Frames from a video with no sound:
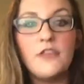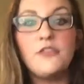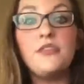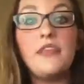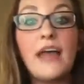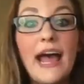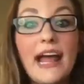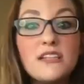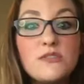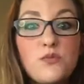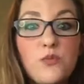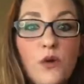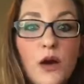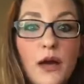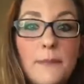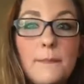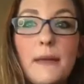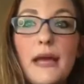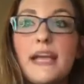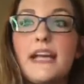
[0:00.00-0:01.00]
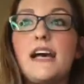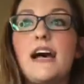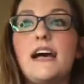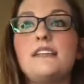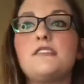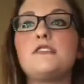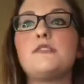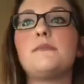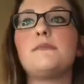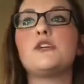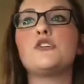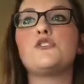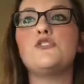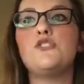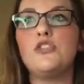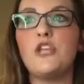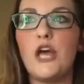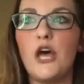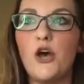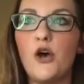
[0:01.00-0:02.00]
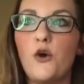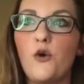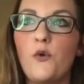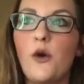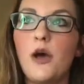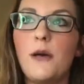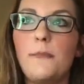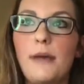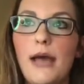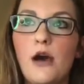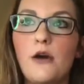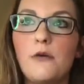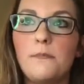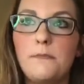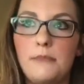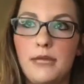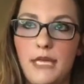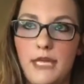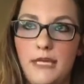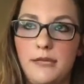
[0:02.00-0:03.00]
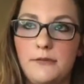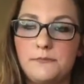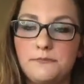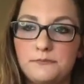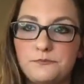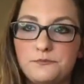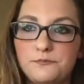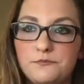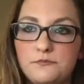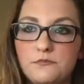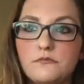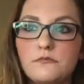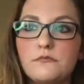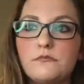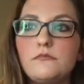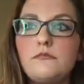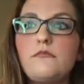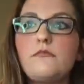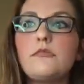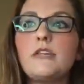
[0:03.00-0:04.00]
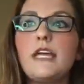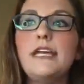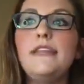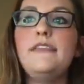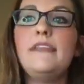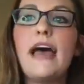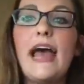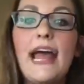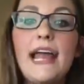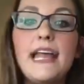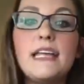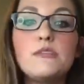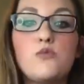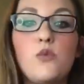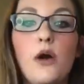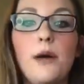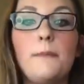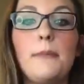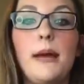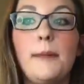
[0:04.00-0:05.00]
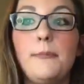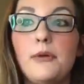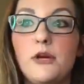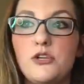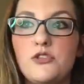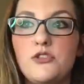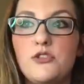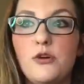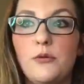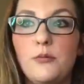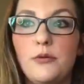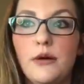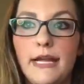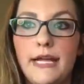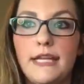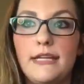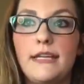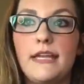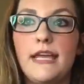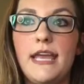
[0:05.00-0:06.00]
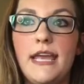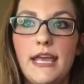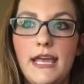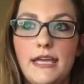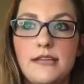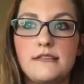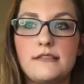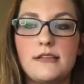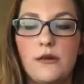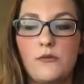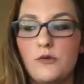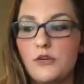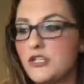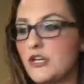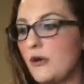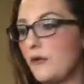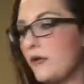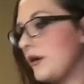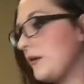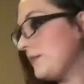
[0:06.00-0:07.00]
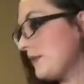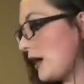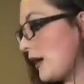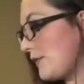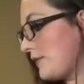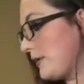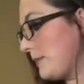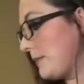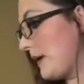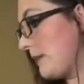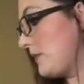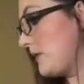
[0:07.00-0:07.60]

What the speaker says: That's what my customers know about me. And that is what my personal brand is. I wish I would have brought one of my